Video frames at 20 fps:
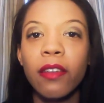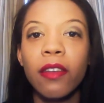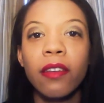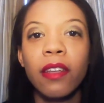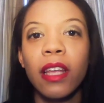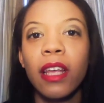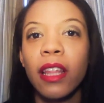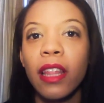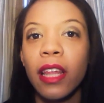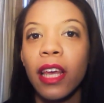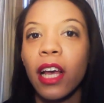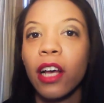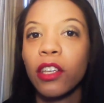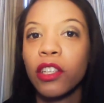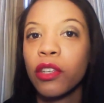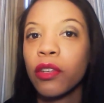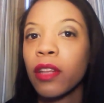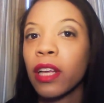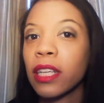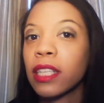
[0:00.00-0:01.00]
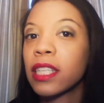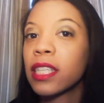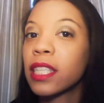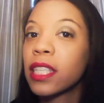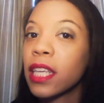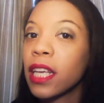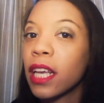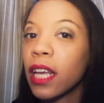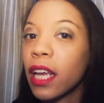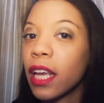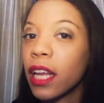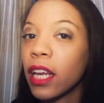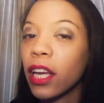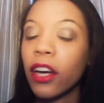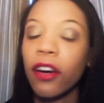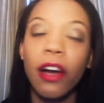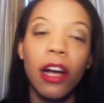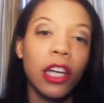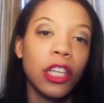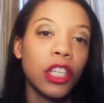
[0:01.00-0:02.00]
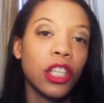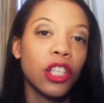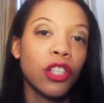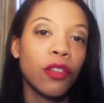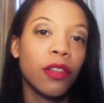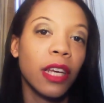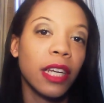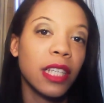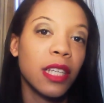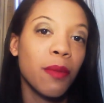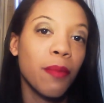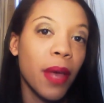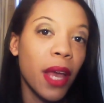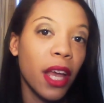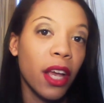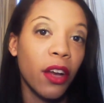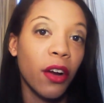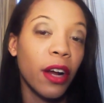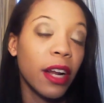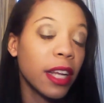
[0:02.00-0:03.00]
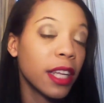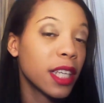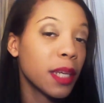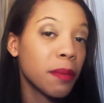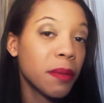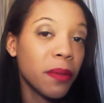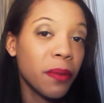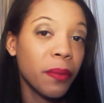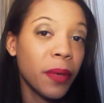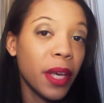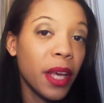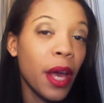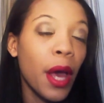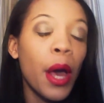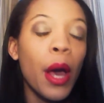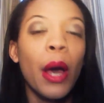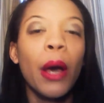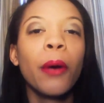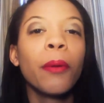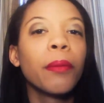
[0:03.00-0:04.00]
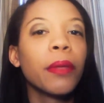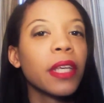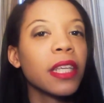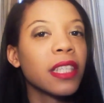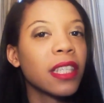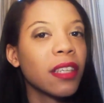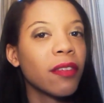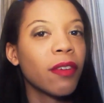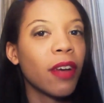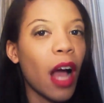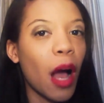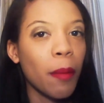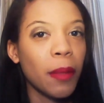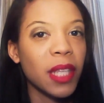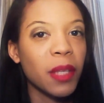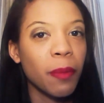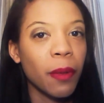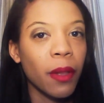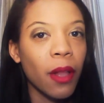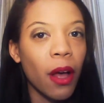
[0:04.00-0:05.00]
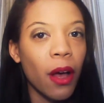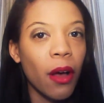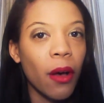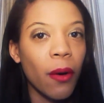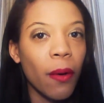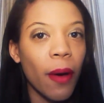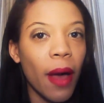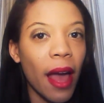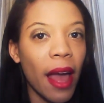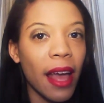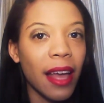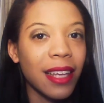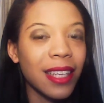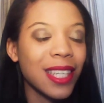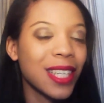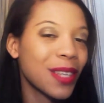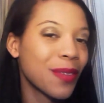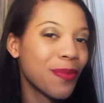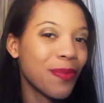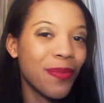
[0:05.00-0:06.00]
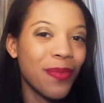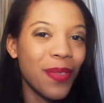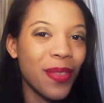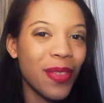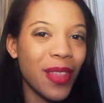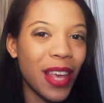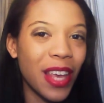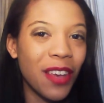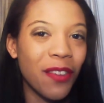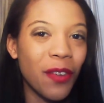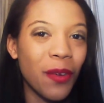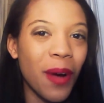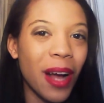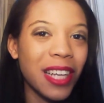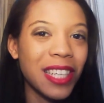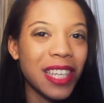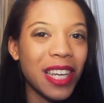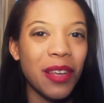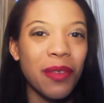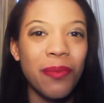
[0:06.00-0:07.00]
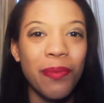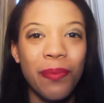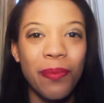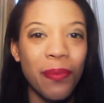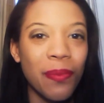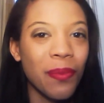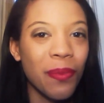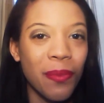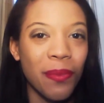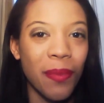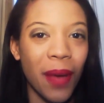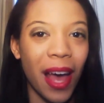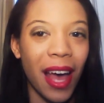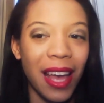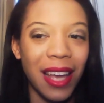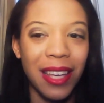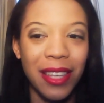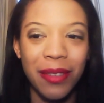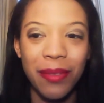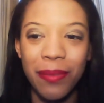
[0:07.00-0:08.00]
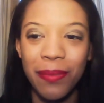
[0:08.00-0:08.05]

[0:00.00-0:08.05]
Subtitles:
If there's anything else you'd like to see, any corrections you'd like to make, or any tips for me, please leave the comments below, and thank you for watching. Bye.